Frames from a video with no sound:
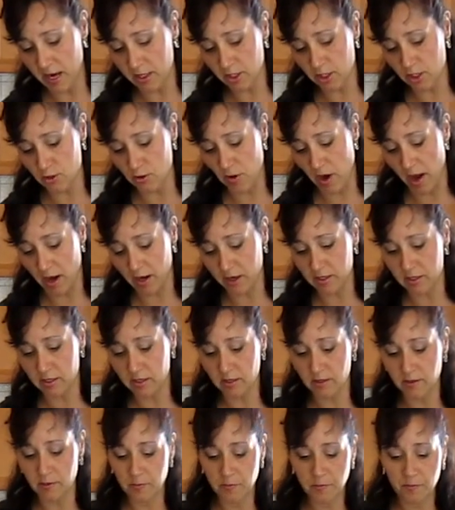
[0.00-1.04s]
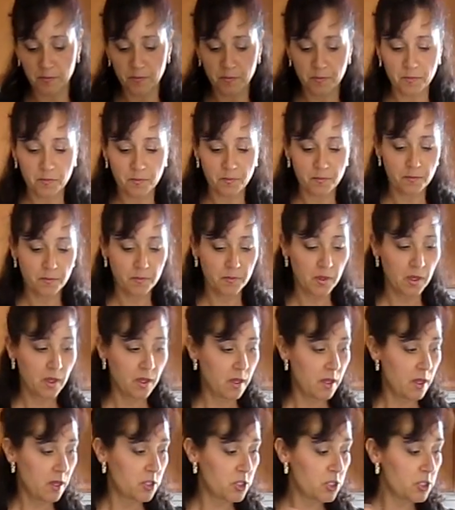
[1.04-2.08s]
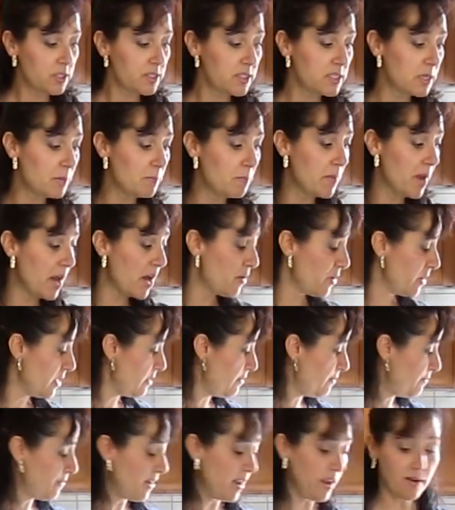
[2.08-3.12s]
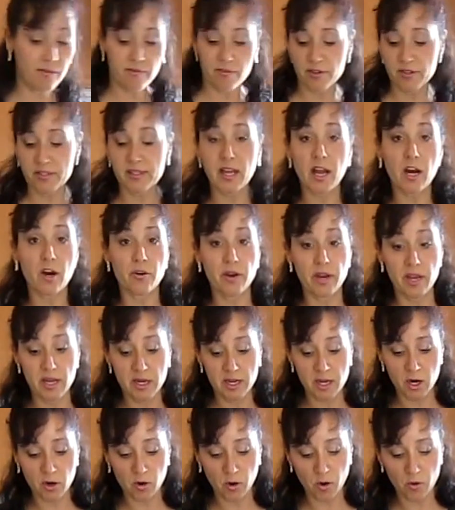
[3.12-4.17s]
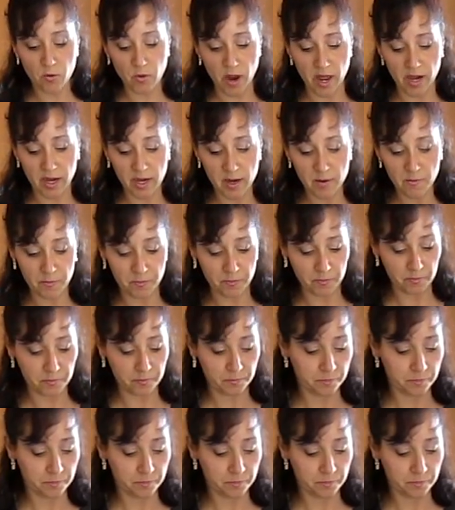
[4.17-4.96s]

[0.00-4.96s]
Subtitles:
extract, just to marry the flavors that are in here already.